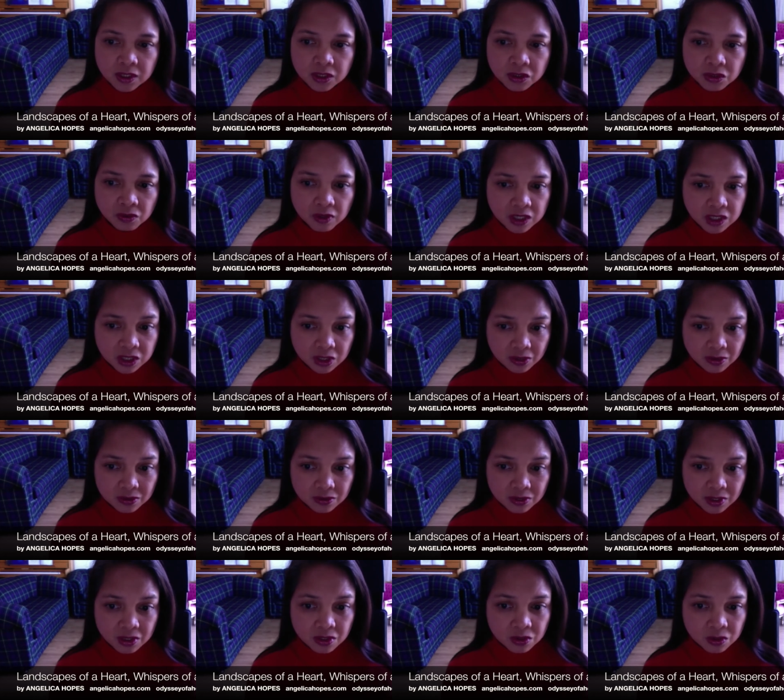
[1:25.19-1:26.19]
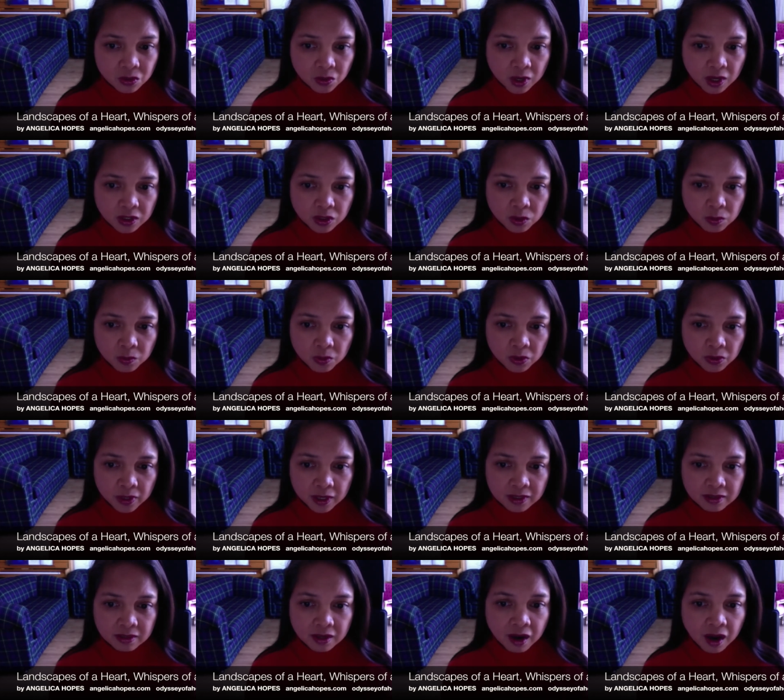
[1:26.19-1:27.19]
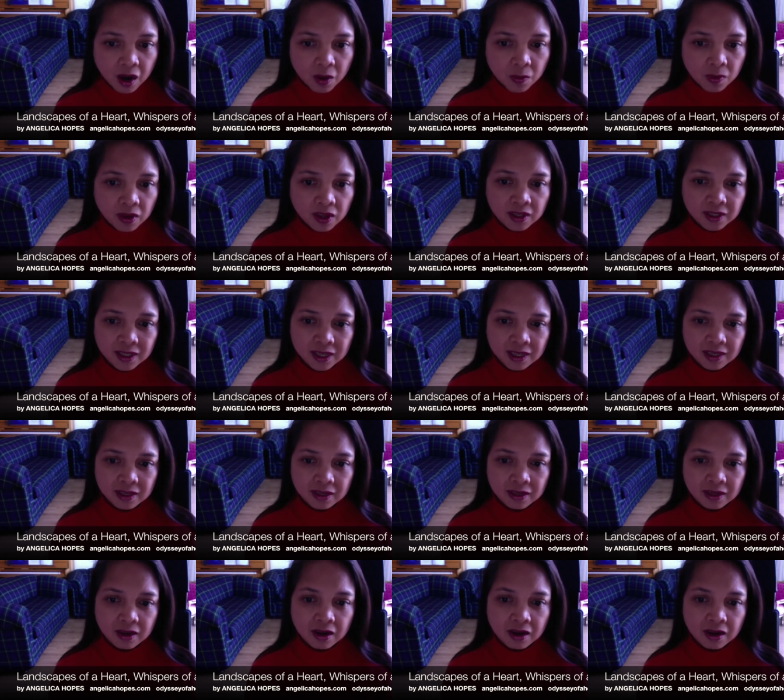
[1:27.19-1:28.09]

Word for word: Triksha continued to enumerate how lucky